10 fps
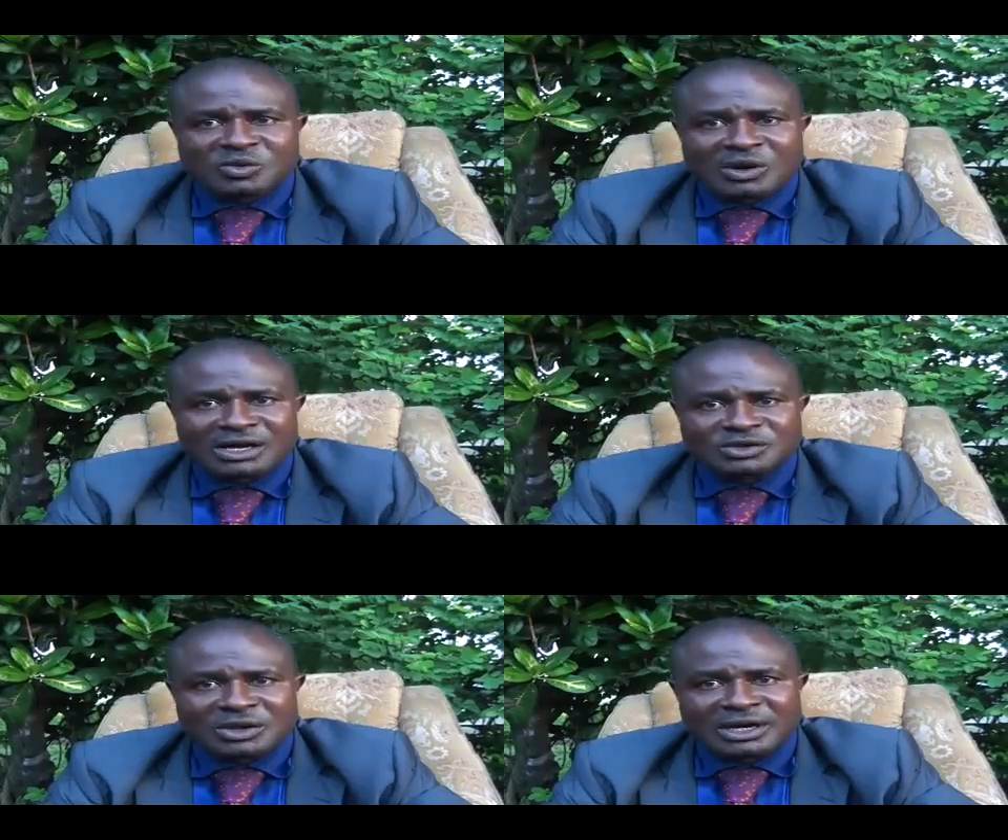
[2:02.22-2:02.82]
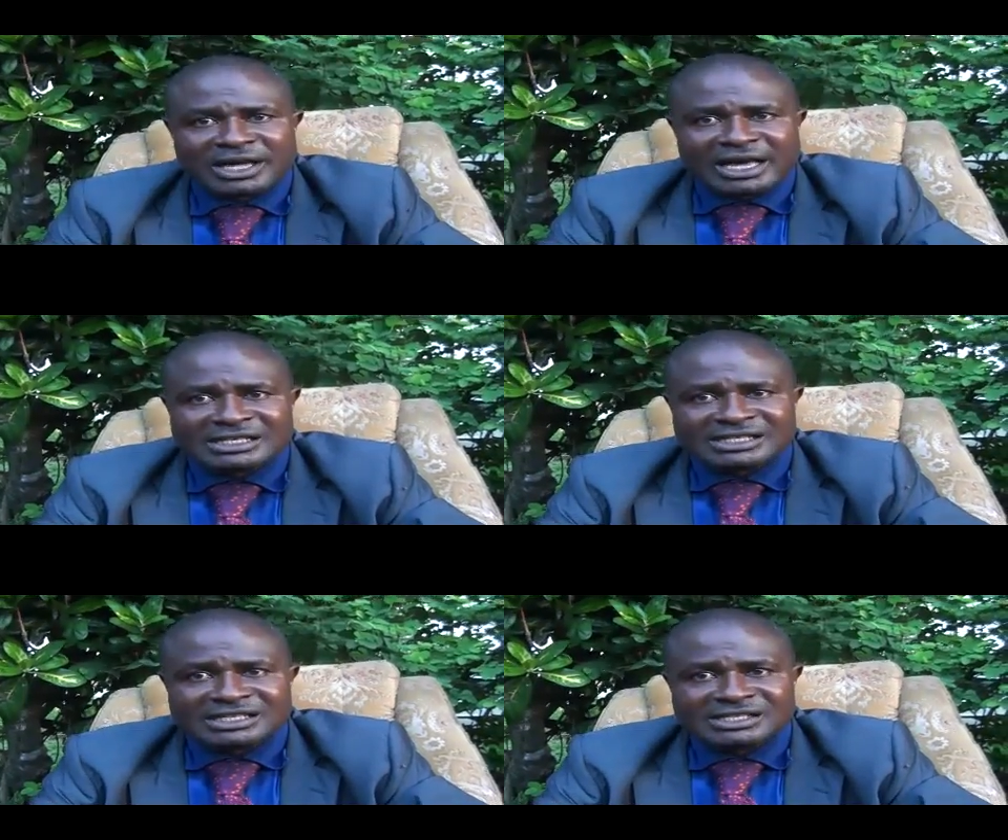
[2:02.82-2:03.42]
who actually
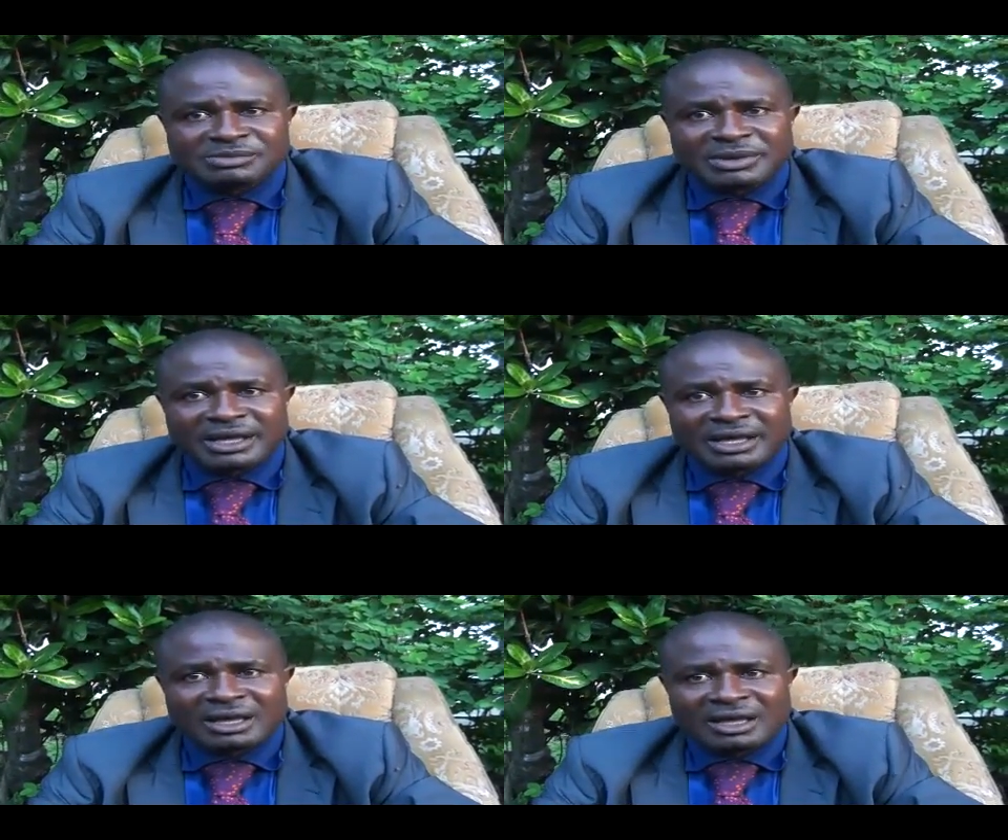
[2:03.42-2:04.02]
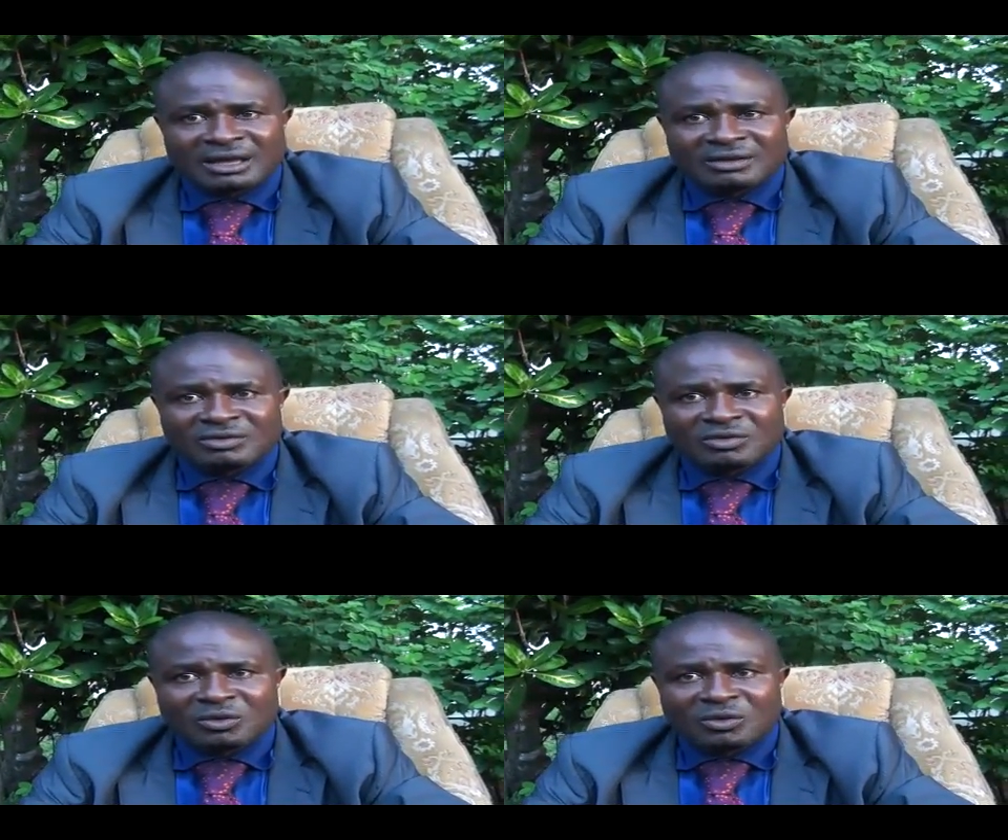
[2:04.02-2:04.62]
assist me
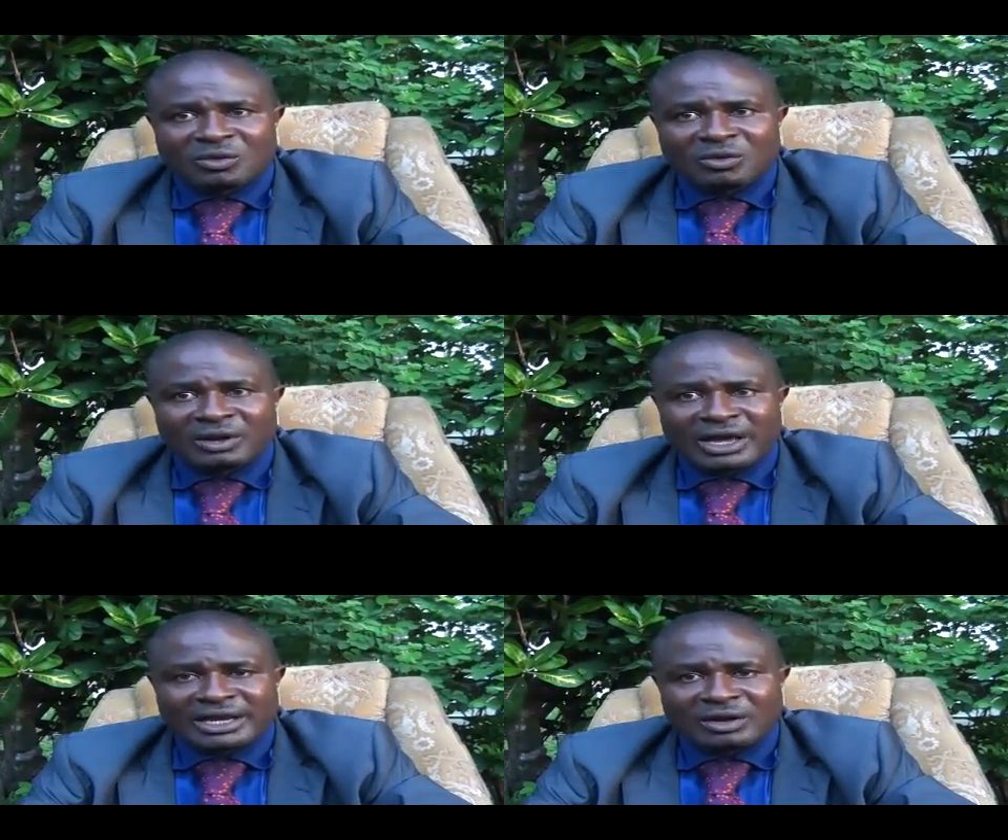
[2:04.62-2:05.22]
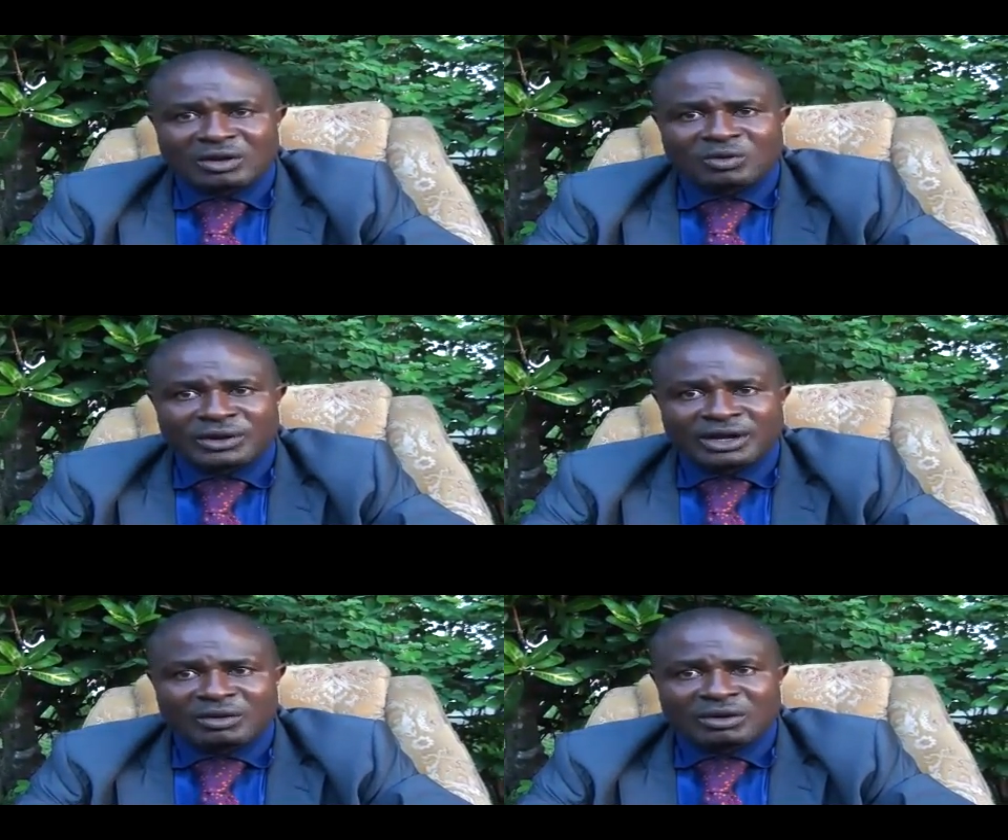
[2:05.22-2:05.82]
to get on
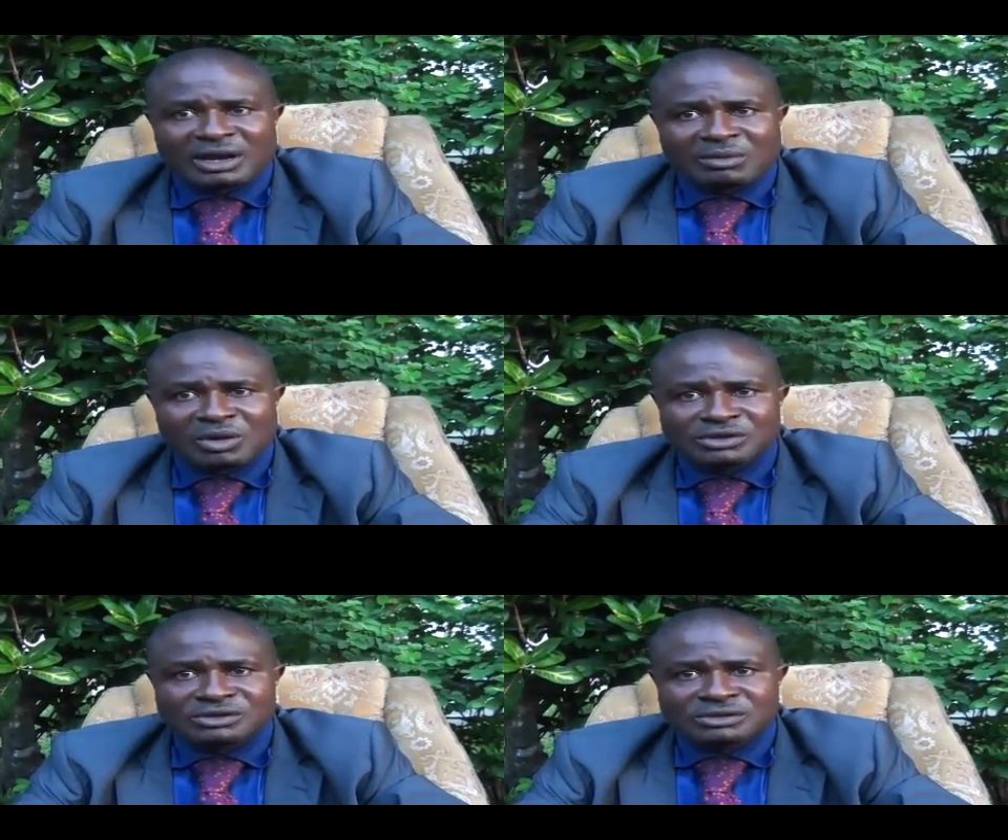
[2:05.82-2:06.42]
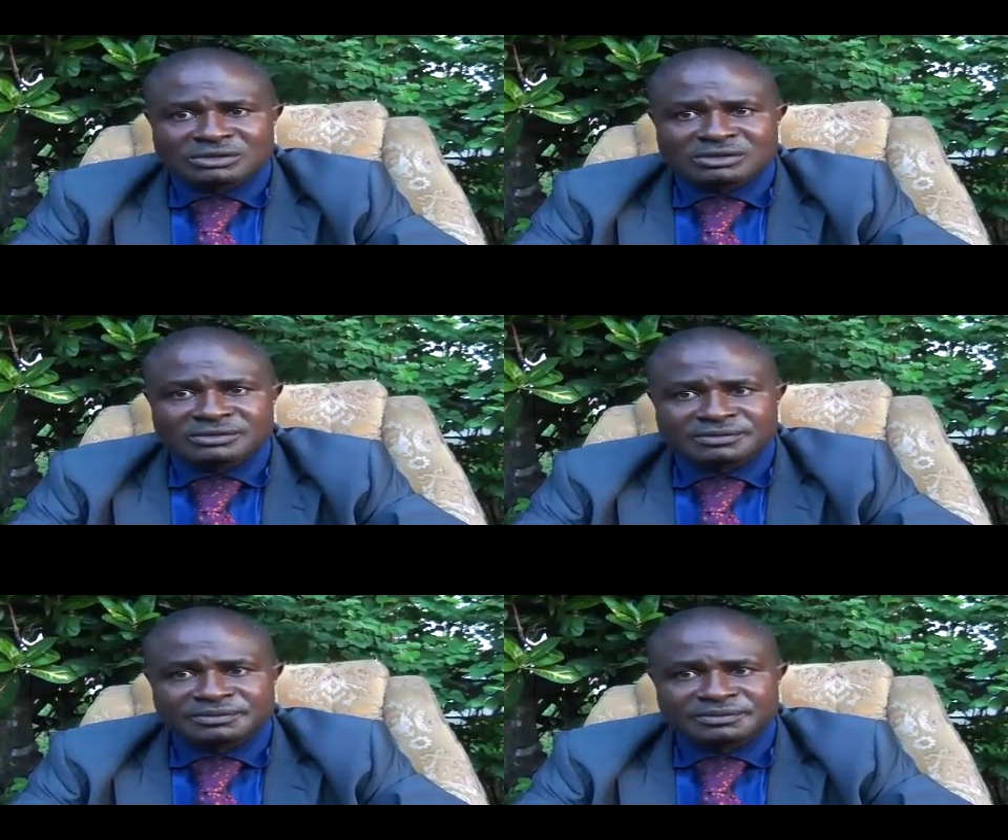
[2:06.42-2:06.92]
with the other modules.